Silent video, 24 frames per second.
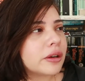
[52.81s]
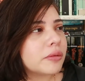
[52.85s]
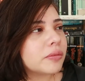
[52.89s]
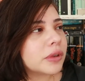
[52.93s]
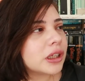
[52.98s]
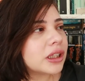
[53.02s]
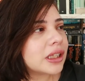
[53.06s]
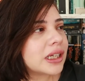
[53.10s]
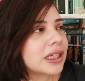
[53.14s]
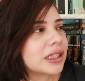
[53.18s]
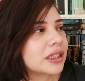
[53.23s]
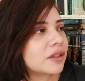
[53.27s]
I,
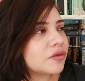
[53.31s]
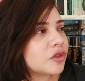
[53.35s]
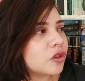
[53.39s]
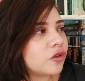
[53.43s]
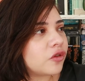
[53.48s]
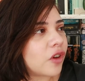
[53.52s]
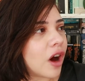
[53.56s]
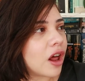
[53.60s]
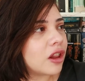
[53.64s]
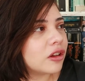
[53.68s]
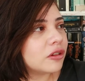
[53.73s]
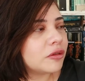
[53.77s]
realize if you
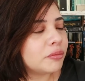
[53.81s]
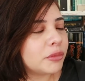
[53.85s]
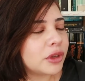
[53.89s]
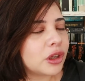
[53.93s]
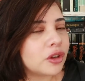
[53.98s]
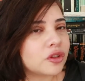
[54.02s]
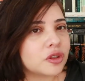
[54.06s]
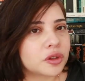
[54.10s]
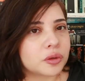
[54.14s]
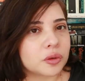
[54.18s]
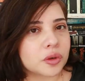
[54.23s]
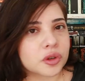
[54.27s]
follow
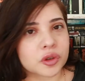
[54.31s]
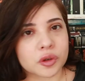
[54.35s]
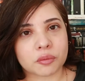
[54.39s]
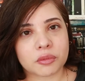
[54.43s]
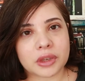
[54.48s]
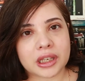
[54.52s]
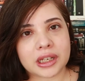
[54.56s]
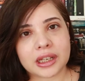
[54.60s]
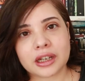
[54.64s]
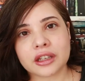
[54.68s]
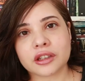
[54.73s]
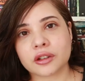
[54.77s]
me on social
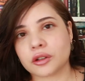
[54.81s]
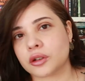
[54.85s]
media,